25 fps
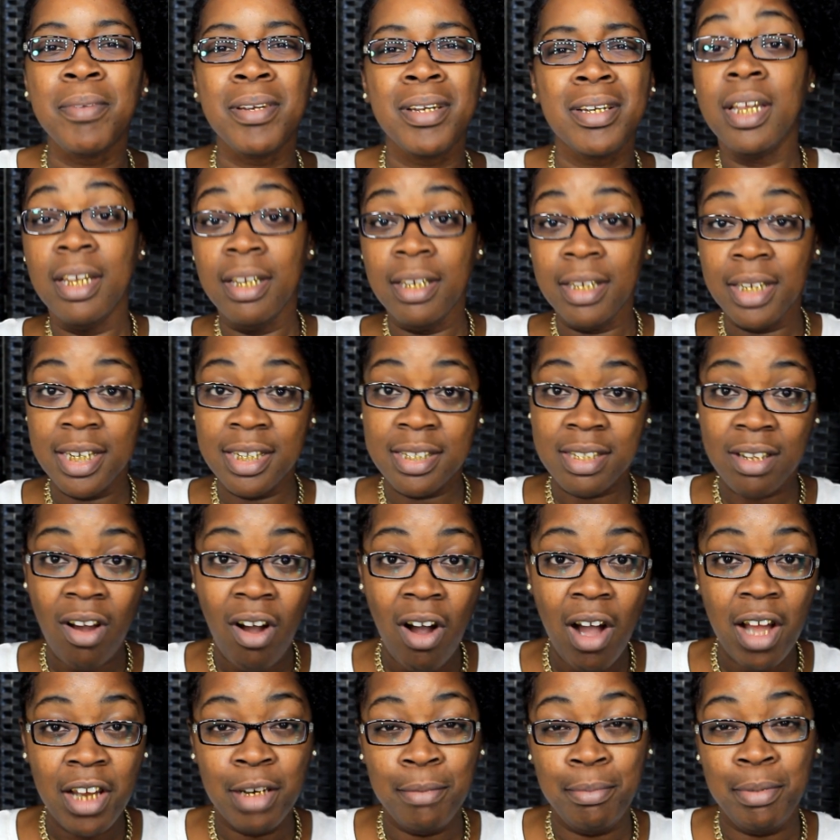Because it's
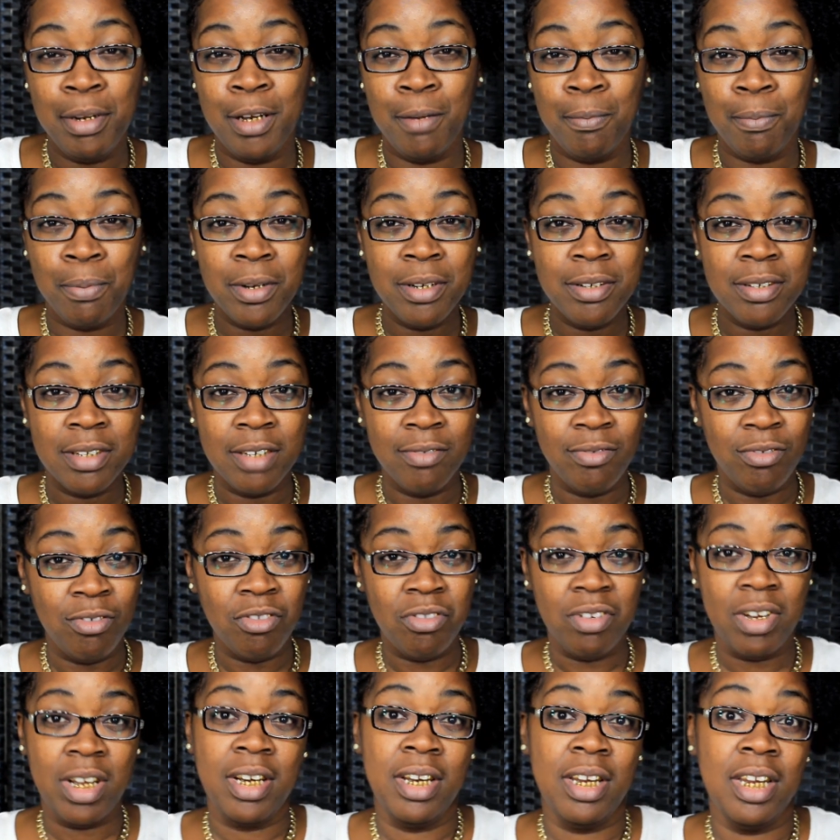hard to be in prison if you
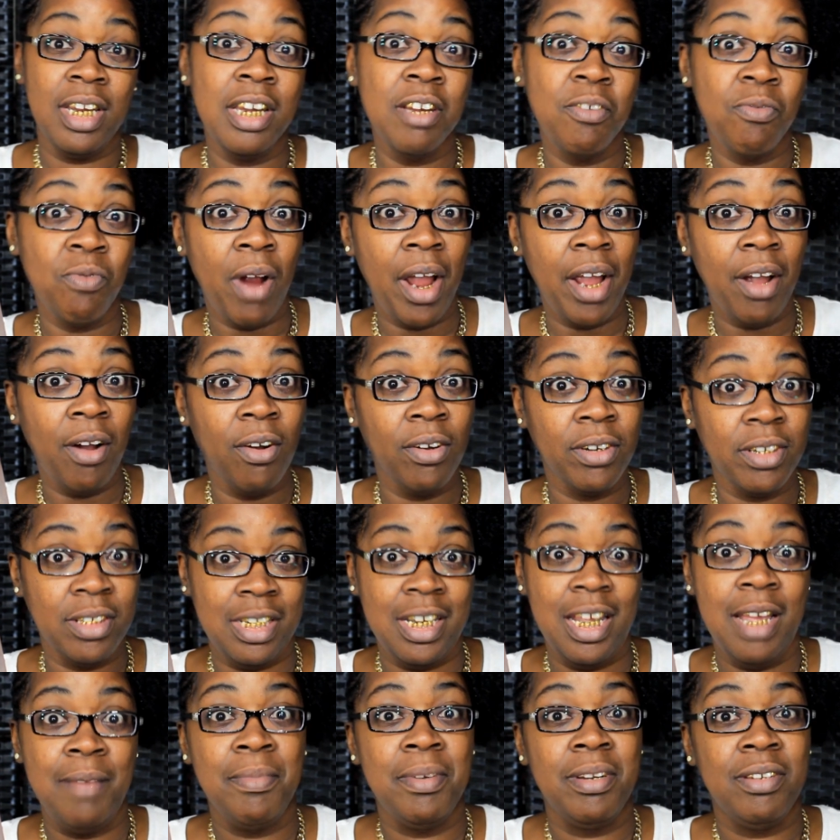try to eat right all the
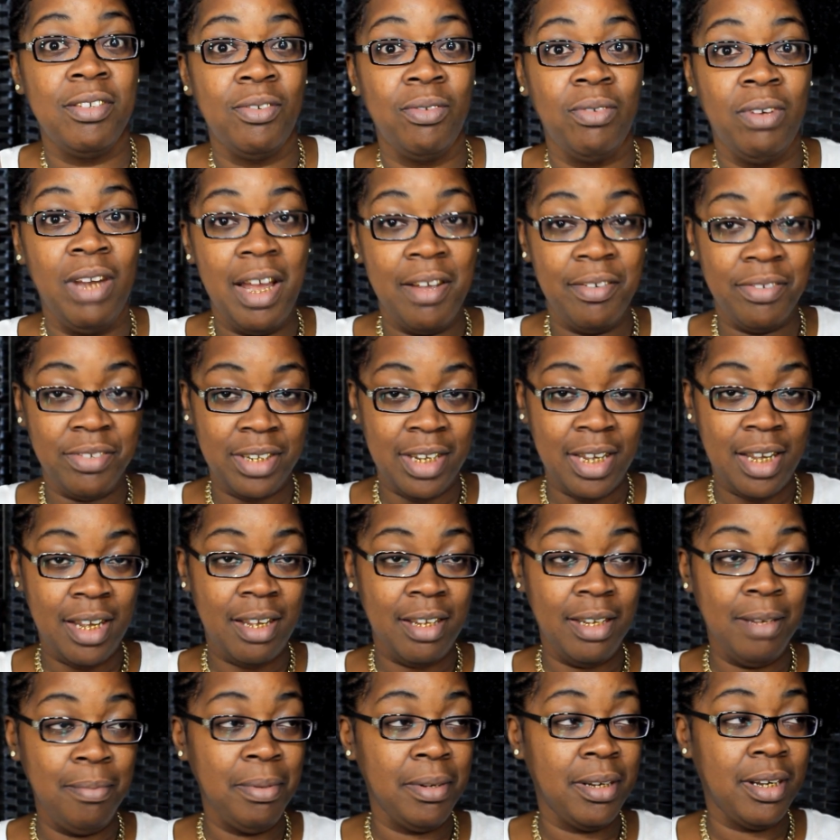time as your
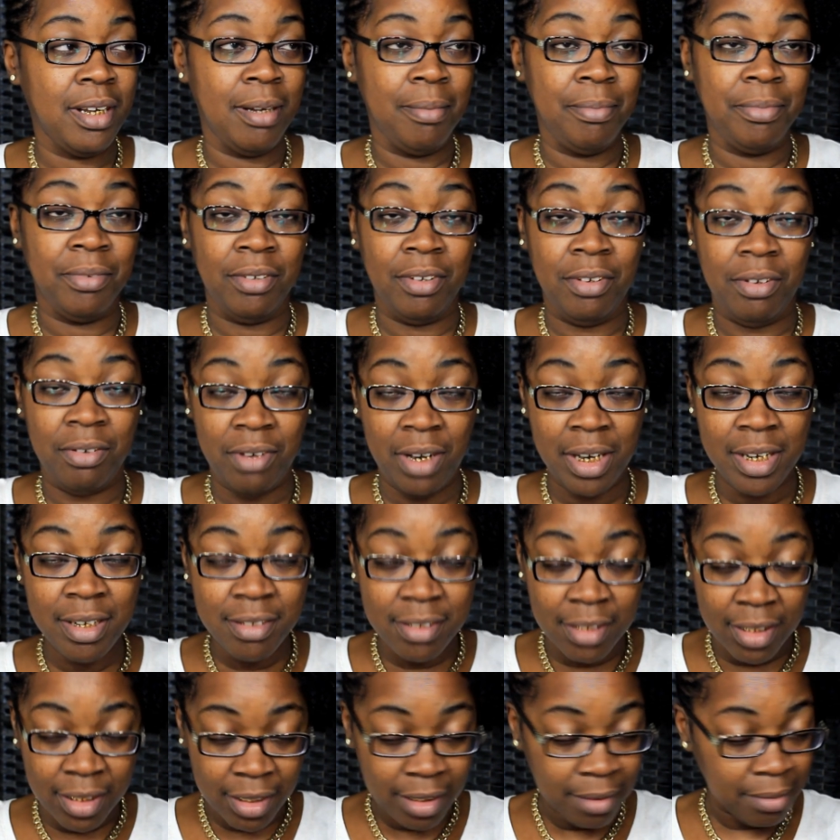lifestyle. It becomes
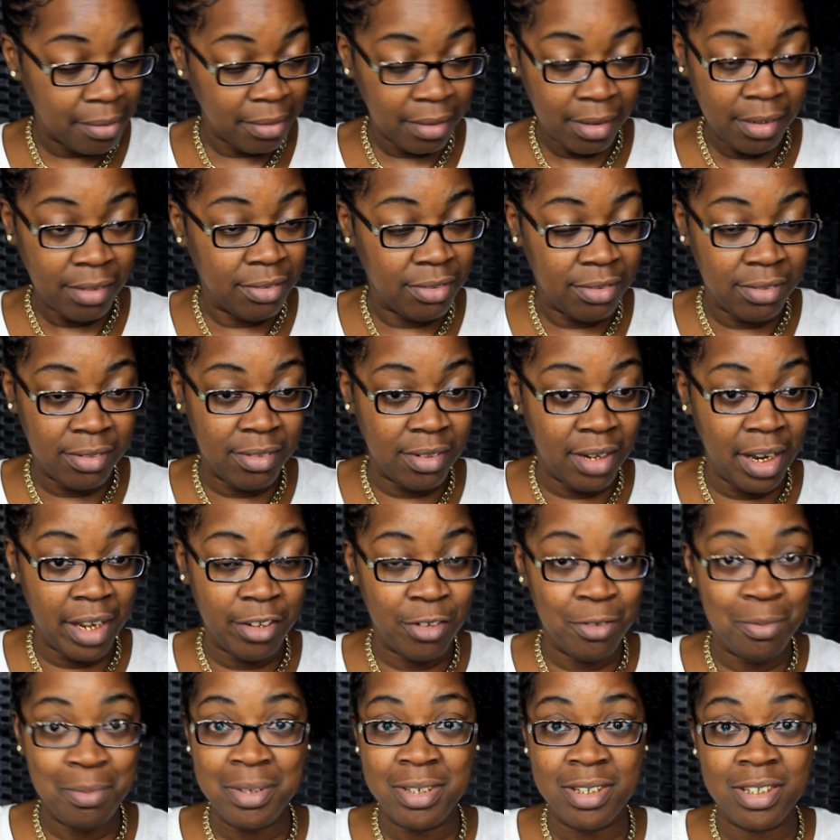crazy because it's just
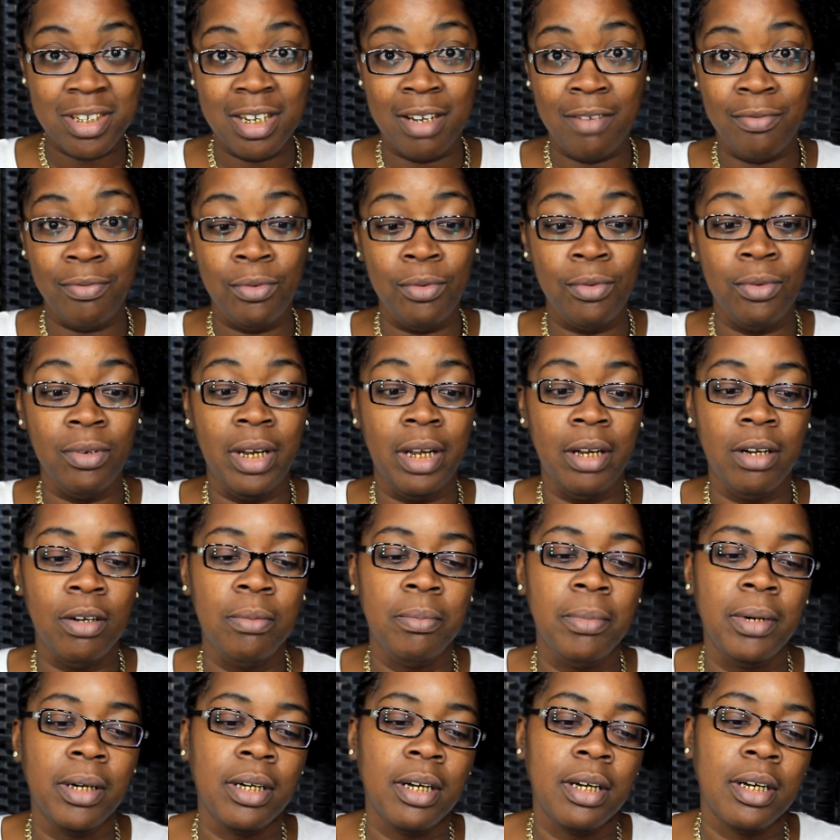like you be seeing food like,
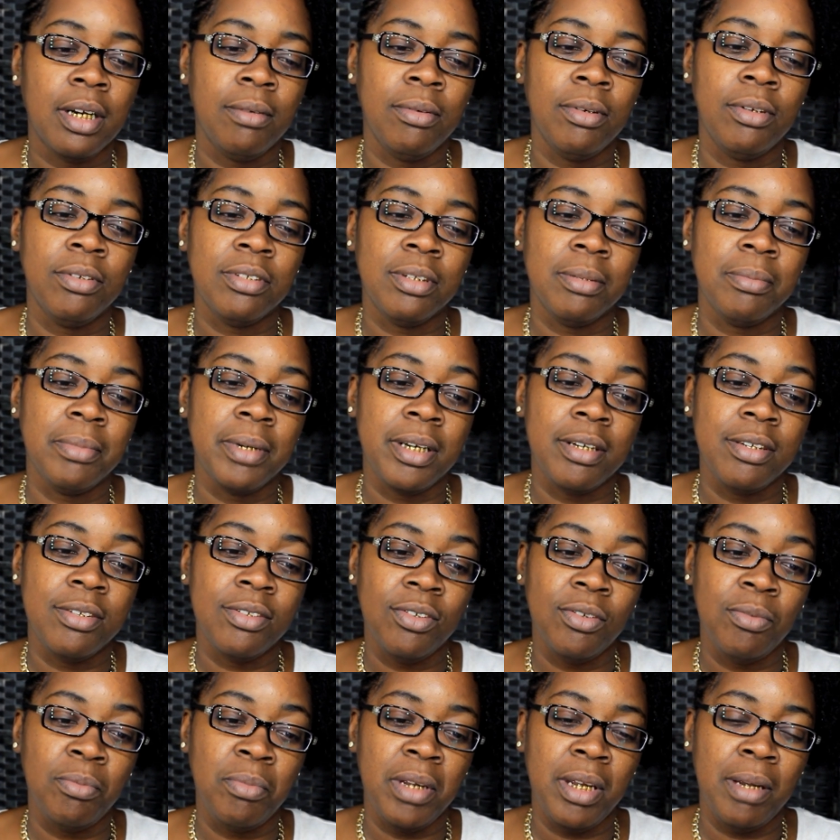oh my God, I want some of that
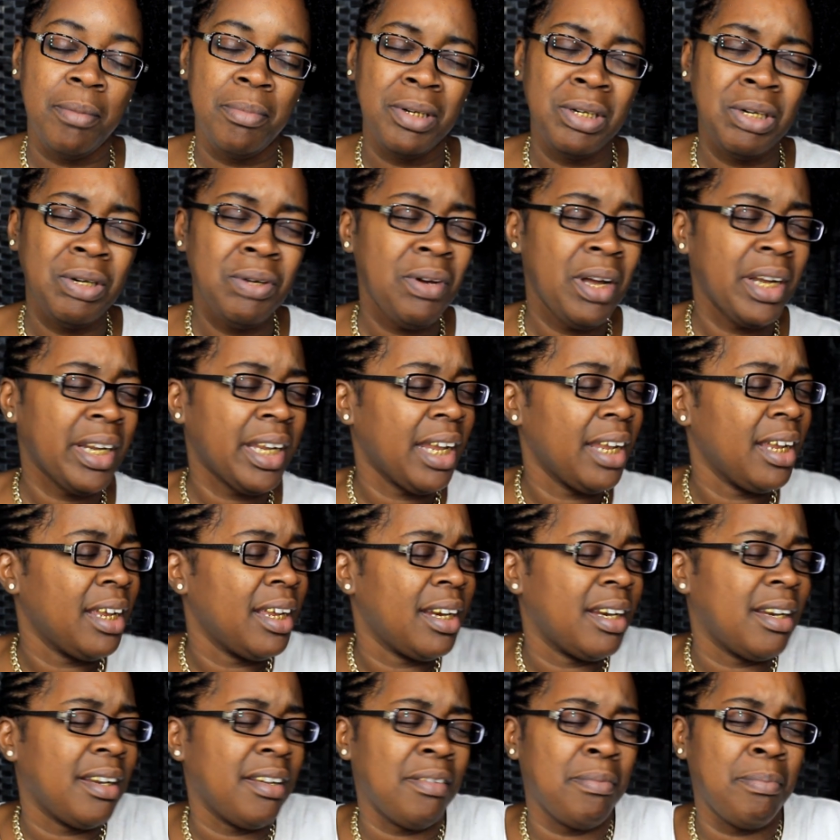so bad, but no, I can't
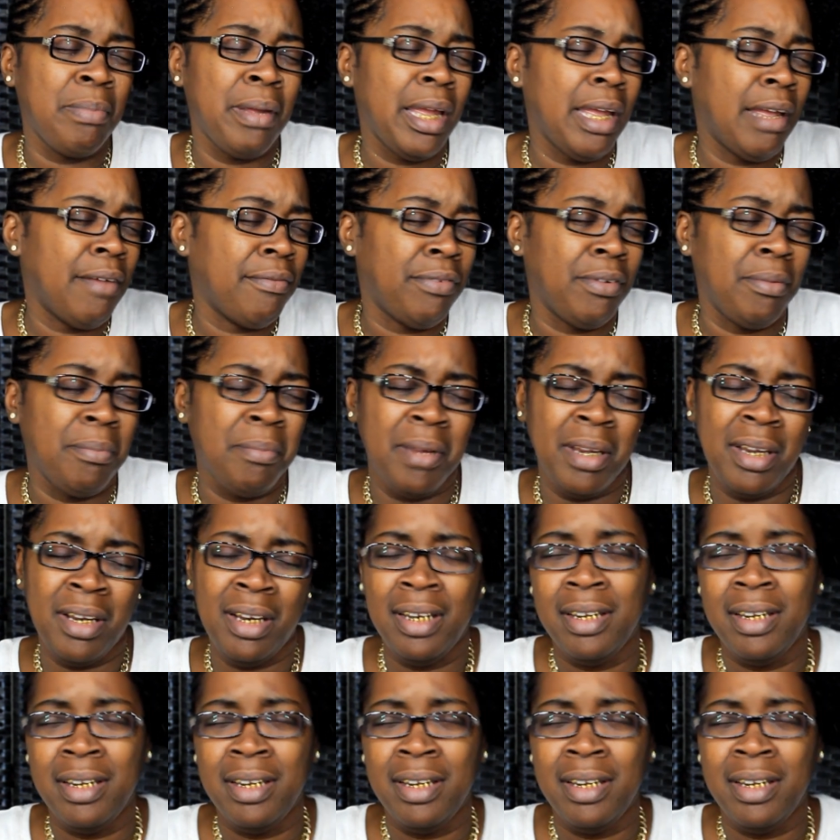eat it. It's bad for me.